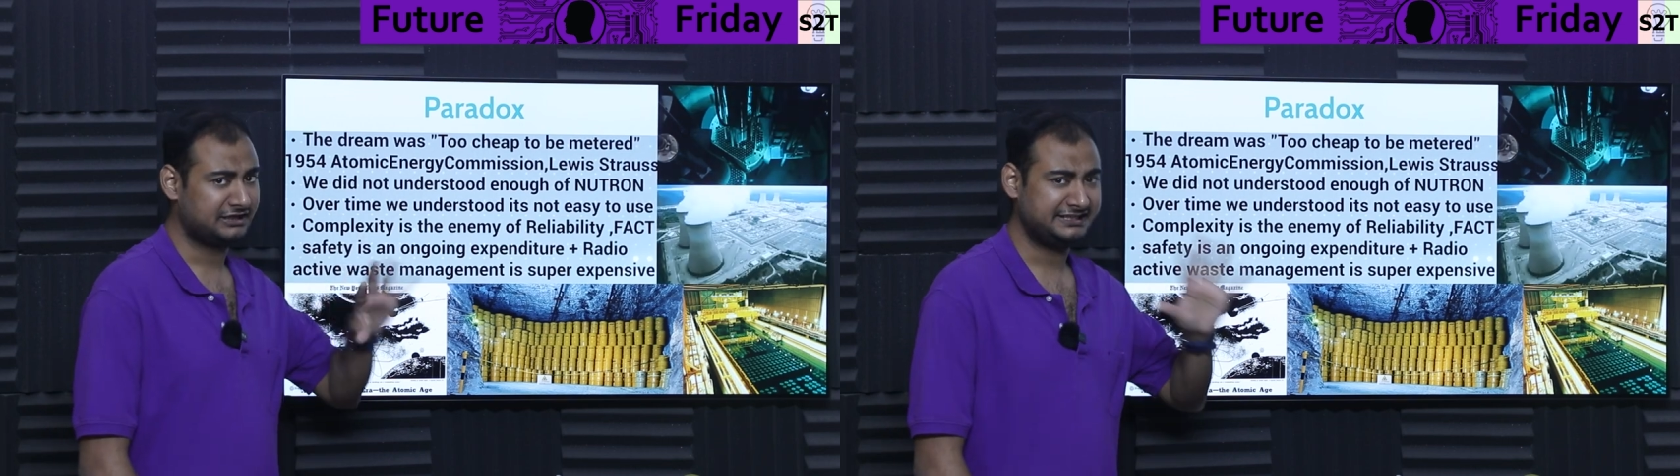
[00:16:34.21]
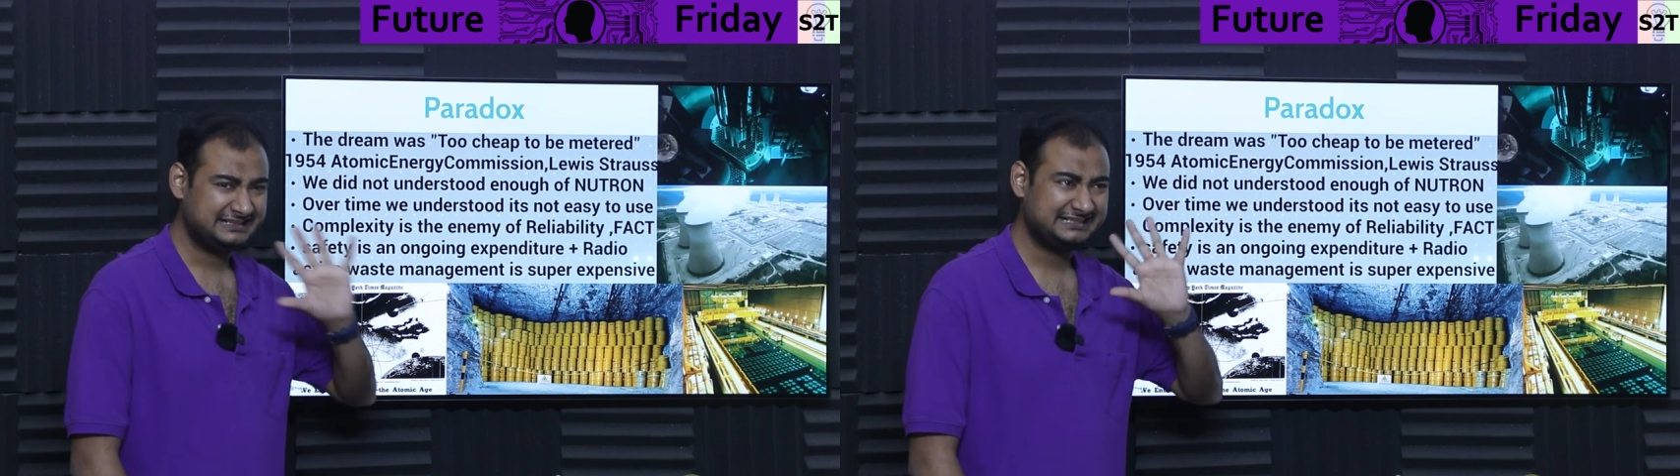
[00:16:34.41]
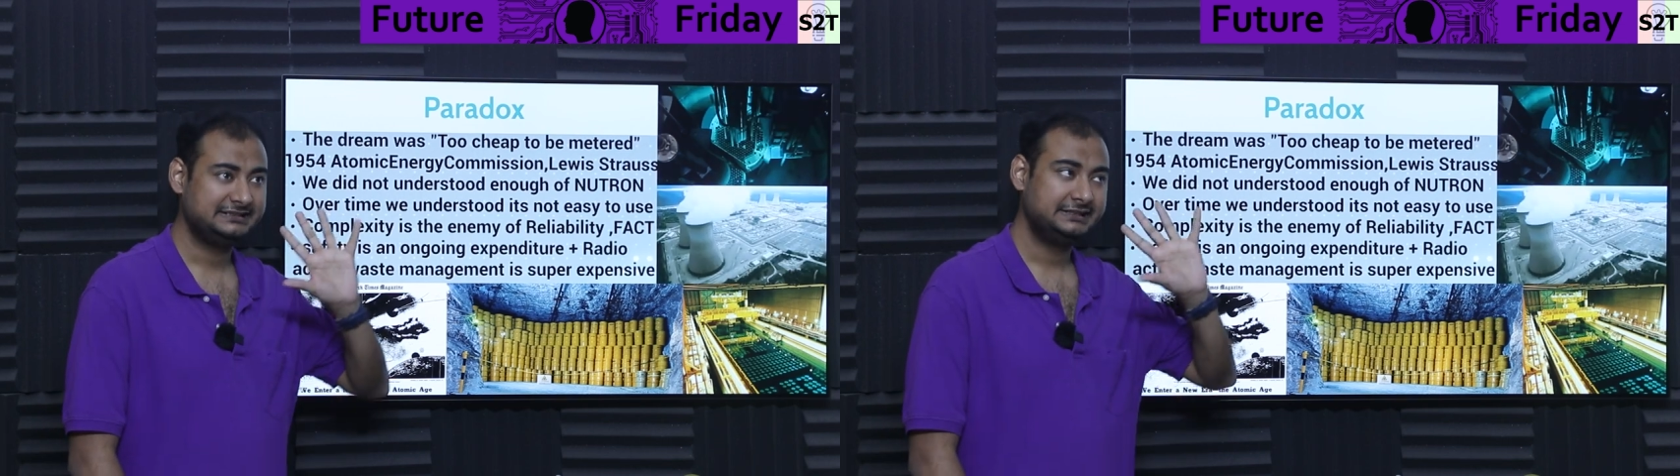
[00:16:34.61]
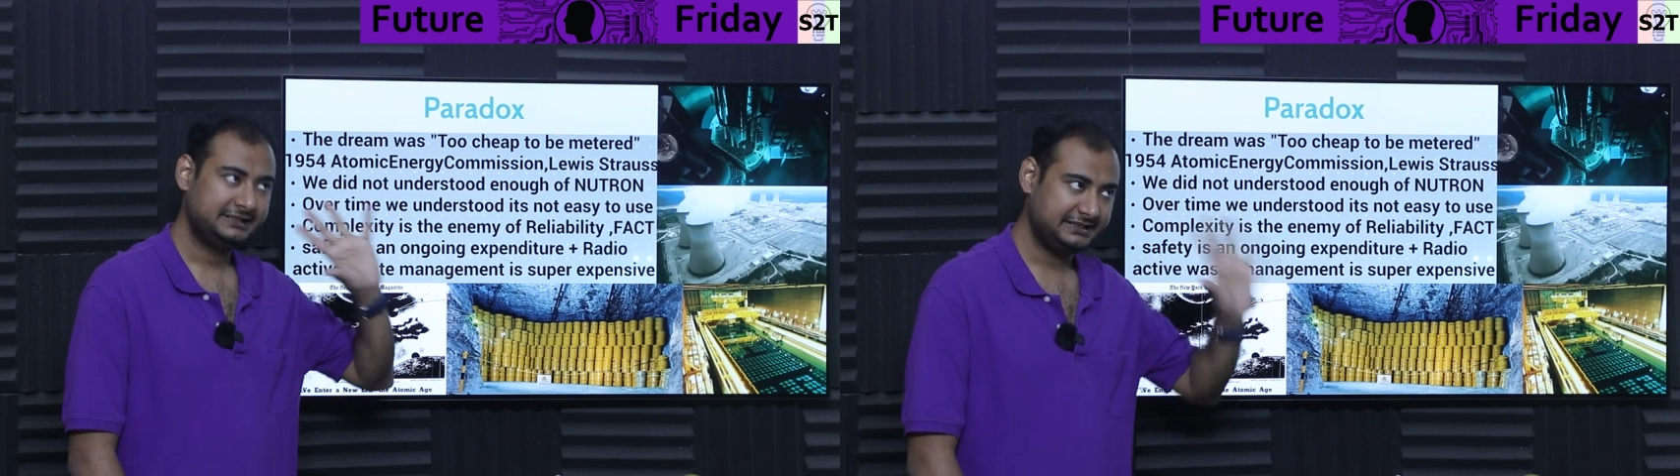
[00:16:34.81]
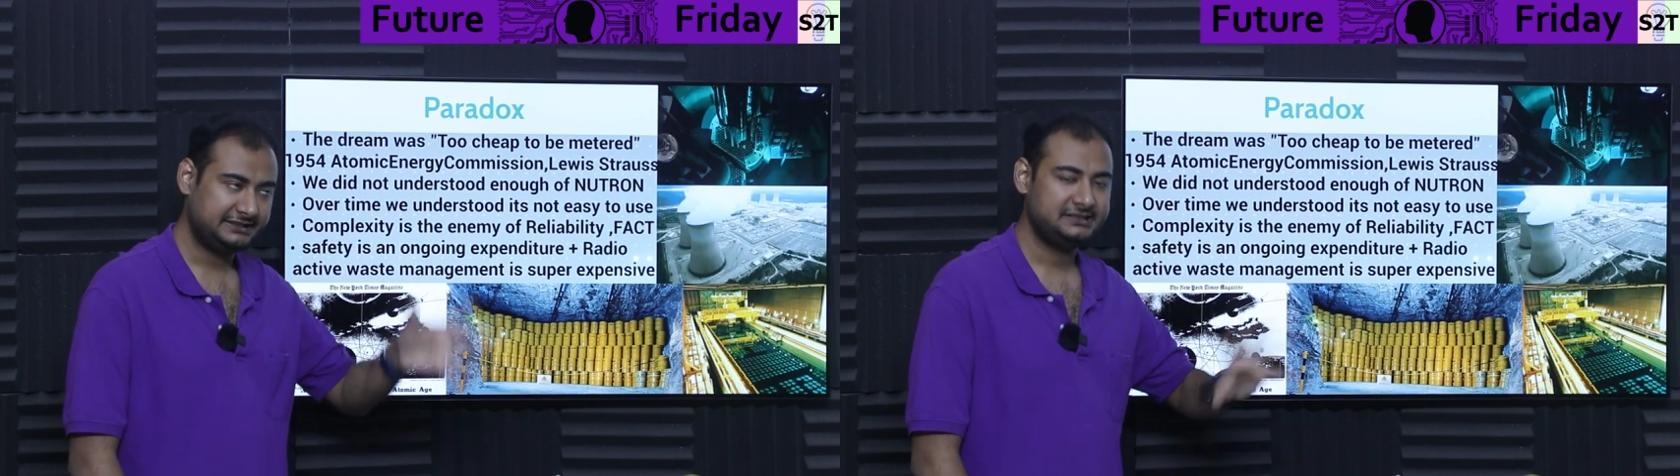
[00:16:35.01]

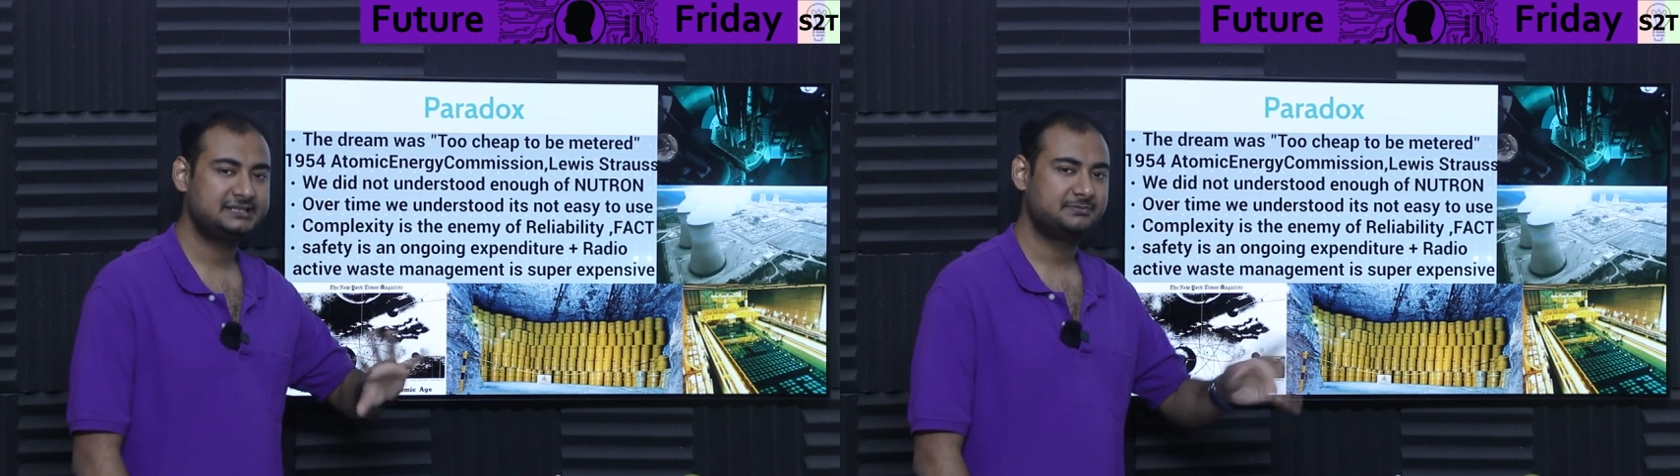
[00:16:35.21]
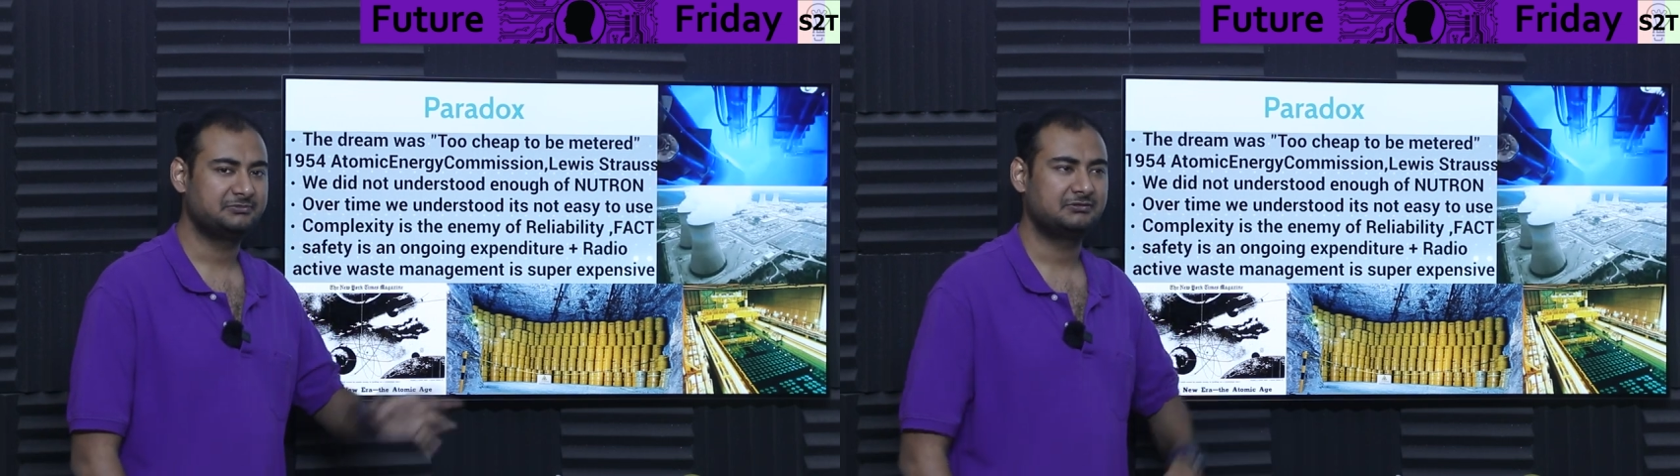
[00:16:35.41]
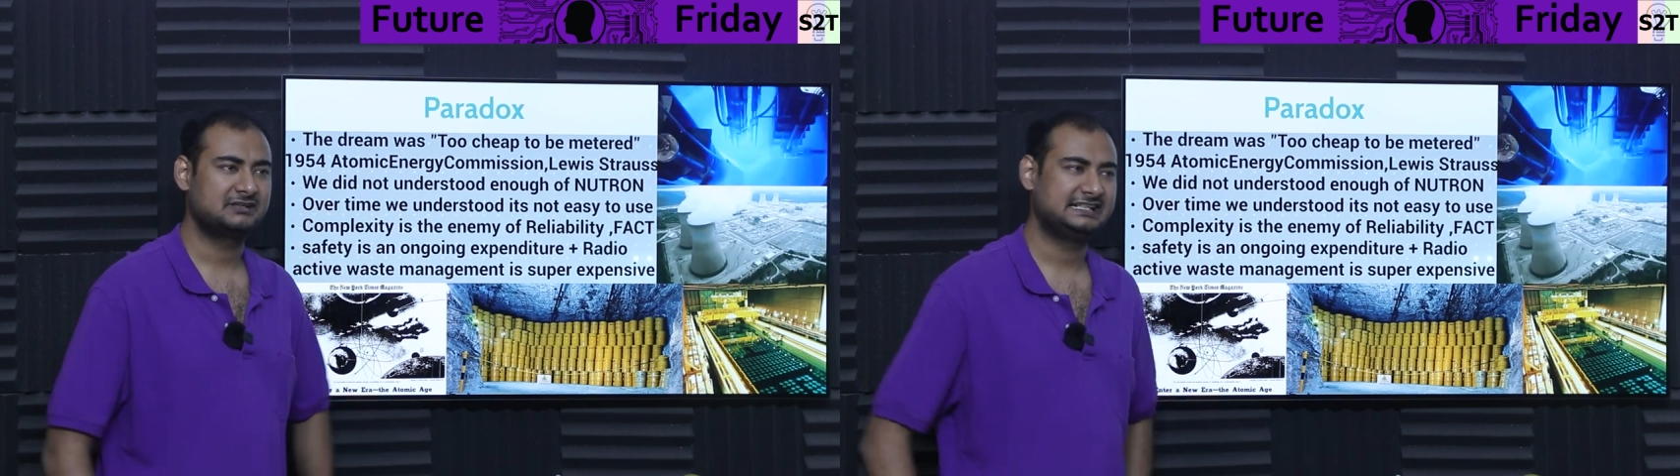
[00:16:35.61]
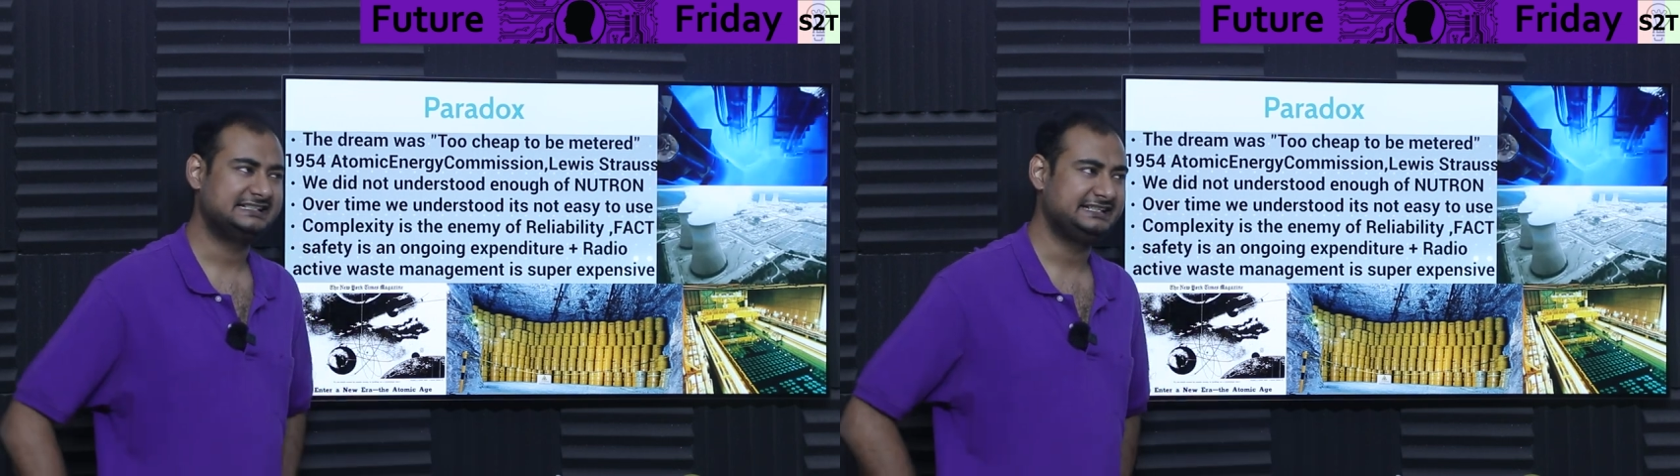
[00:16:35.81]
1980s, people were like,